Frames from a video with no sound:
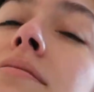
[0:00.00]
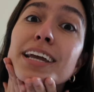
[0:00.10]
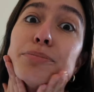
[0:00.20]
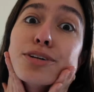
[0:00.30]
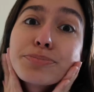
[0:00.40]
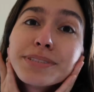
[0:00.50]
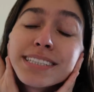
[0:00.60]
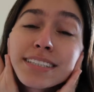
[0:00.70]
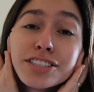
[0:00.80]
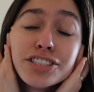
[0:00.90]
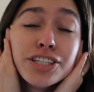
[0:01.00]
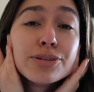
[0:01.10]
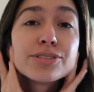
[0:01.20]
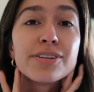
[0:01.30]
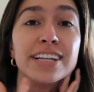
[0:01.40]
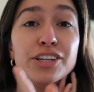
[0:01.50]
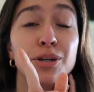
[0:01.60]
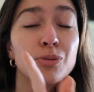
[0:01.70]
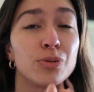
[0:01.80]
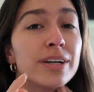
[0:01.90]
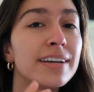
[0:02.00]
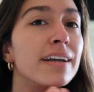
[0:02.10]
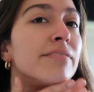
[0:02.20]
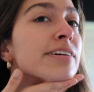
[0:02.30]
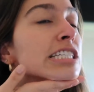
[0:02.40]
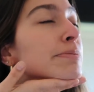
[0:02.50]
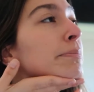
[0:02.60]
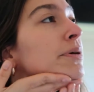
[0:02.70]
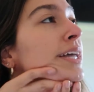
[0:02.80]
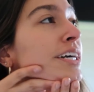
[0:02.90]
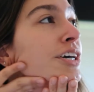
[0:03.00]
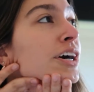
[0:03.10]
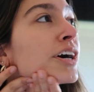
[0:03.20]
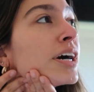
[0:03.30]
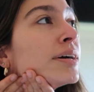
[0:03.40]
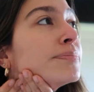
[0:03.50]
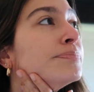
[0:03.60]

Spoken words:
Keep those protected too, so then you can really convince people that you're younger.